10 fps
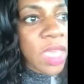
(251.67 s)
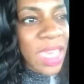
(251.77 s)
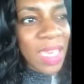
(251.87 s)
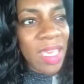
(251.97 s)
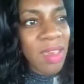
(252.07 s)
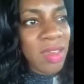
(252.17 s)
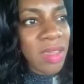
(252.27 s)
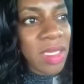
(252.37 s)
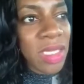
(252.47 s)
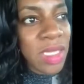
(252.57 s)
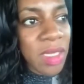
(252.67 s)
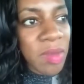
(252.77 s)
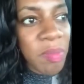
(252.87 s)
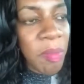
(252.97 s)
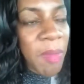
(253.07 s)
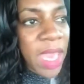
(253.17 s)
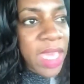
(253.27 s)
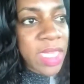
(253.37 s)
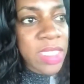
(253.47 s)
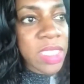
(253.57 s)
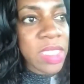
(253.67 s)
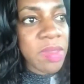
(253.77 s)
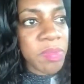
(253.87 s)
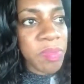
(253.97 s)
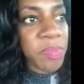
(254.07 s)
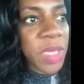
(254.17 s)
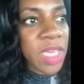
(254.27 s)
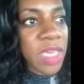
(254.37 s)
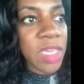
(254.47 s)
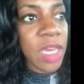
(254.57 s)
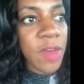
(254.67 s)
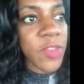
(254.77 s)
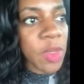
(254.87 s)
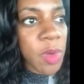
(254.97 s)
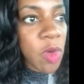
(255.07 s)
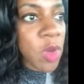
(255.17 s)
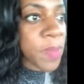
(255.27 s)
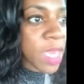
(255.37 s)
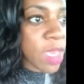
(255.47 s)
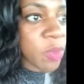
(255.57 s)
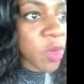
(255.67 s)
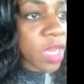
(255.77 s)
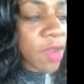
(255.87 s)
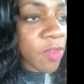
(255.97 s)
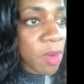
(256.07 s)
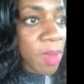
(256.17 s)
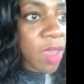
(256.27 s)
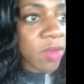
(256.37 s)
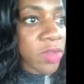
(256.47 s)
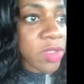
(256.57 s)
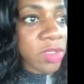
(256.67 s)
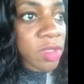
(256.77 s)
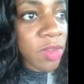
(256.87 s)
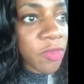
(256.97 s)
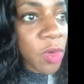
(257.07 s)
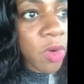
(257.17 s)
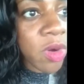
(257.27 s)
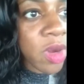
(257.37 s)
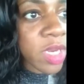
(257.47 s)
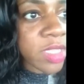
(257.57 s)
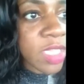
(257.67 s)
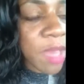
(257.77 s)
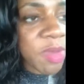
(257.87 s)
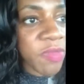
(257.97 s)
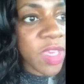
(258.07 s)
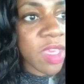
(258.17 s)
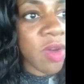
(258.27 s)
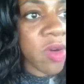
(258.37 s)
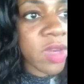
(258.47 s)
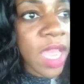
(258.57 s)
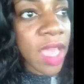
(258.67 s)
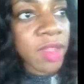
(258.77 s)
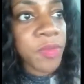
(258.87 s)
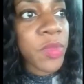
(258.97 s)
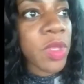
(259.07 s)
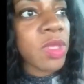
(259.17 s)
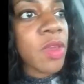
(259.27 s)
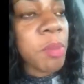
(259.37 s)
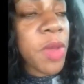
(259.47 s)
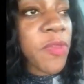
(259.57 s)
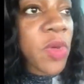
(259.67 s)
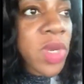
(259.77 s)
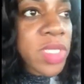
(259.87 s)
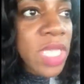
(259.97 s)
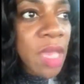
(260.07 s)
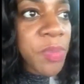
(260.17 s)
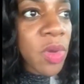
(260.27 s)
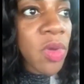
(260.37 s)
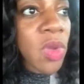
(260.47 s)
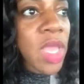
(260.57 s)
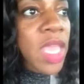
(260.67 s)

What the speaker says: he might be comfortable with paying whatever amount for an assignment fee or not. But for example,